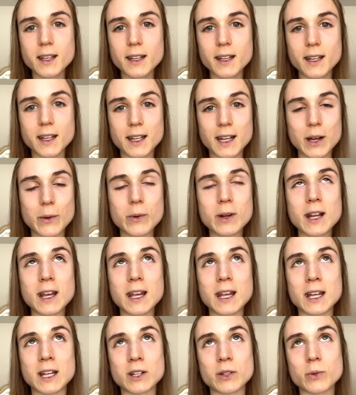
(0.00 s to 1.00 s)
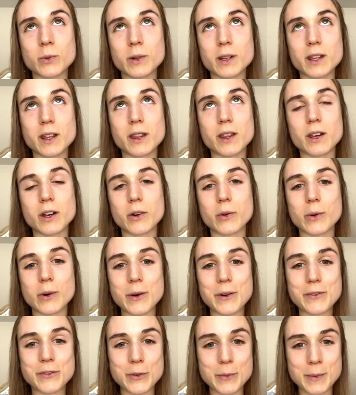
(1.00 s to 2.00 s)
And I want to end with a
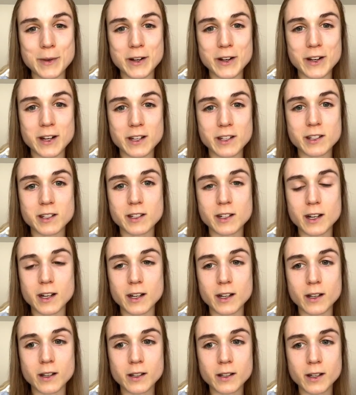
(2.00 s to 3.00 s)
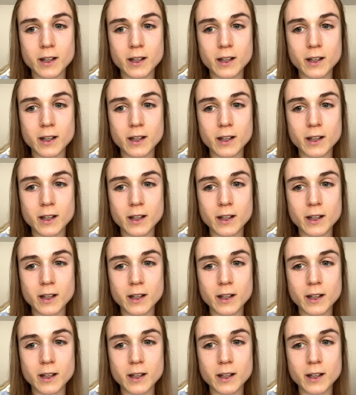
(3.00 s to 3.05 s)
quote from Mary Estelle.